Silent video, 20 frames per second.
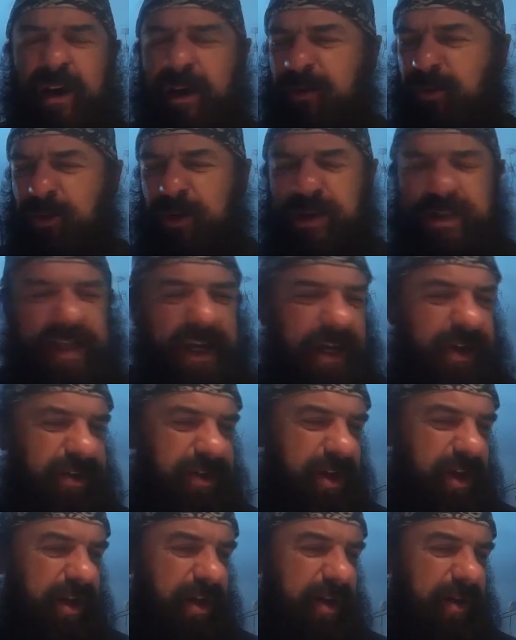I've always had
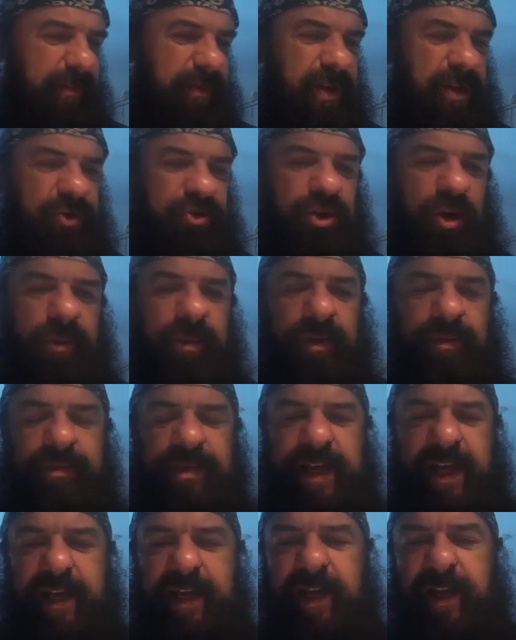trouble
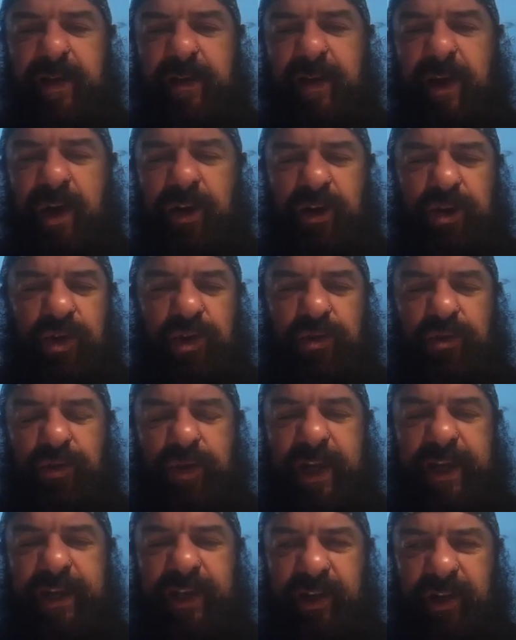obtaining a good
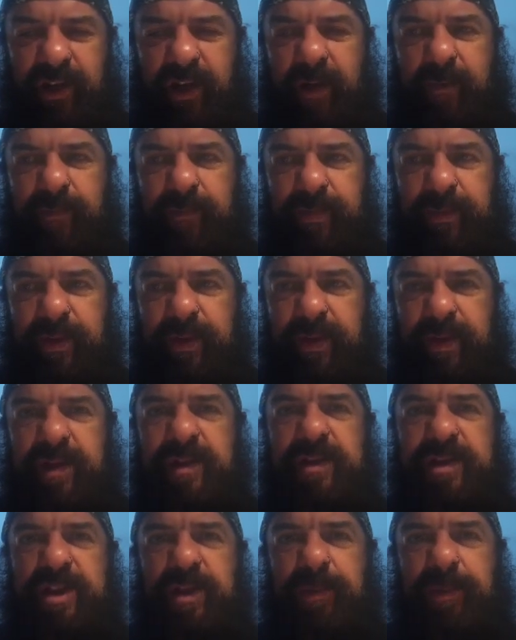regular
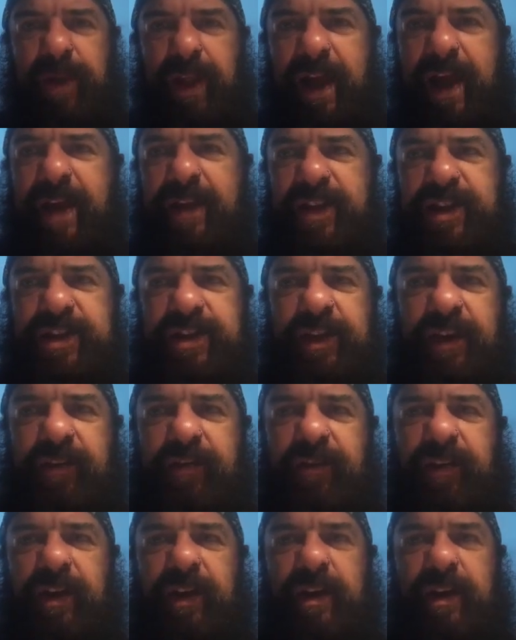supply of the stuff,